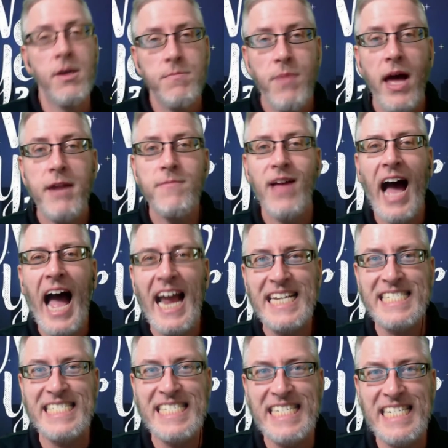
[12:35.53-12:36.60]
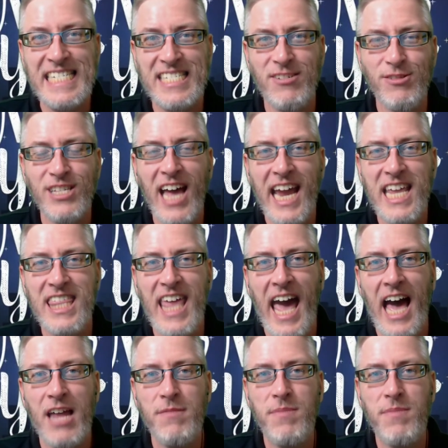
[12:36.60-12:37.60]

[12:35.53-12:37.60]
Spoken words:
But I don't like that,